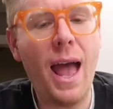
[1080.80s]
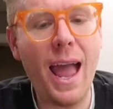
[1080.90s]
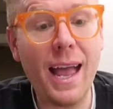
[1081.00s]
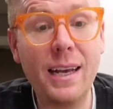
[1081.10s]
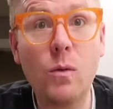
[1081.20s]

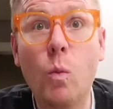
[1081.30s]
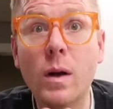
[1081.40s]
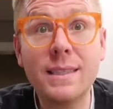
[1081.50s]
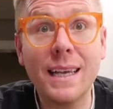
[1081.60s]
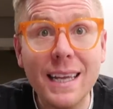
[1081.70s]
And
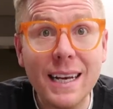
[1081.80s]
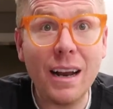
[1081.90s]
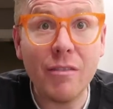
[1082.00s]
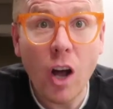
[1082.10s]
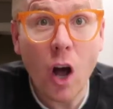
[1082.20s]
once I get
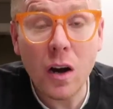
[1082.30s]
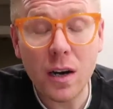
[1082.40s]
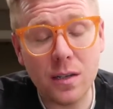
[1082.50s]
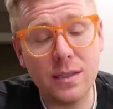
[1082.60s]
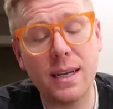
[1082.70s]
enough
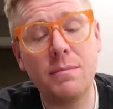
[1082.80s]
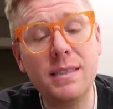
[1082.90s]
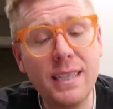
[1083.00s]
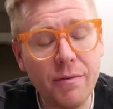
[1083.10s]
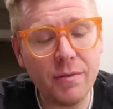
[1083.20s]
cards,
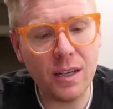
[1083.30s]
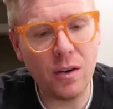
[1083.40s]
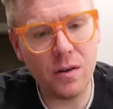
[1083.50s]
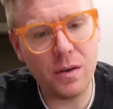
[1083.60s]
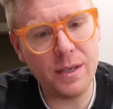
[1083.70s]
I'm definitely
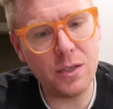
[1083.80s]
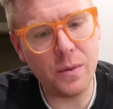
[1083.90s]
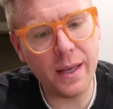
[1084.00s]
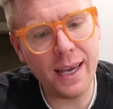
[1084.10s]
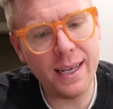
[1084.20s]
going to be doing